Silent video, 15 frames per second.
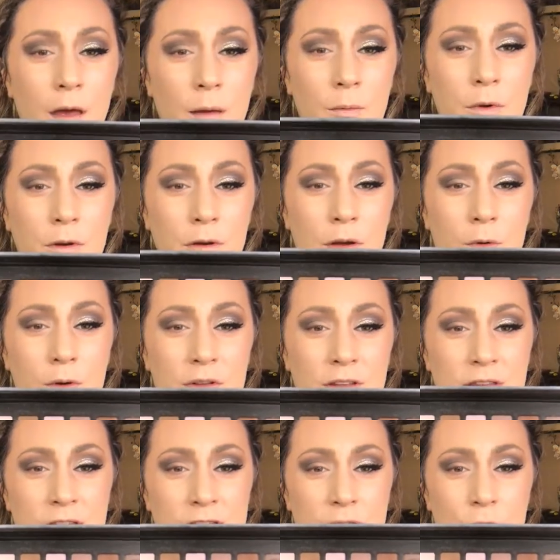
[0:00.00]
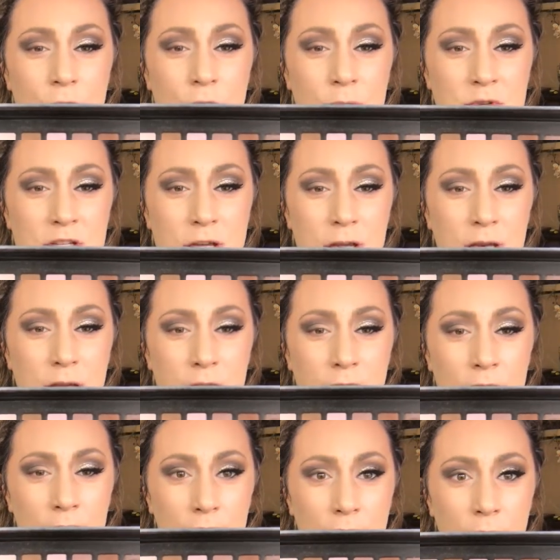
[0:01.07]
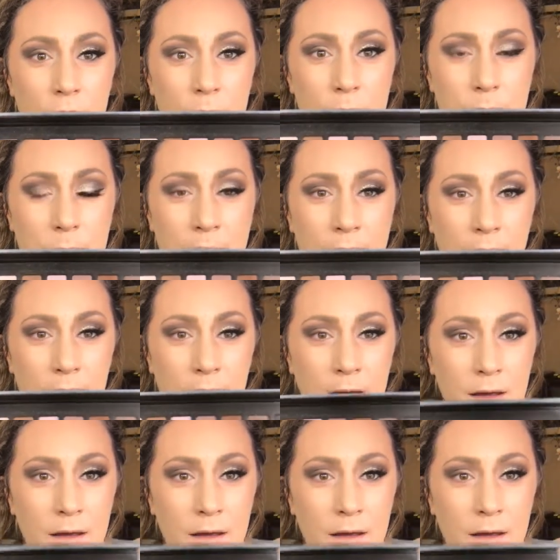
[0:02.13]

I'm going to go into this cream shade here for a matte,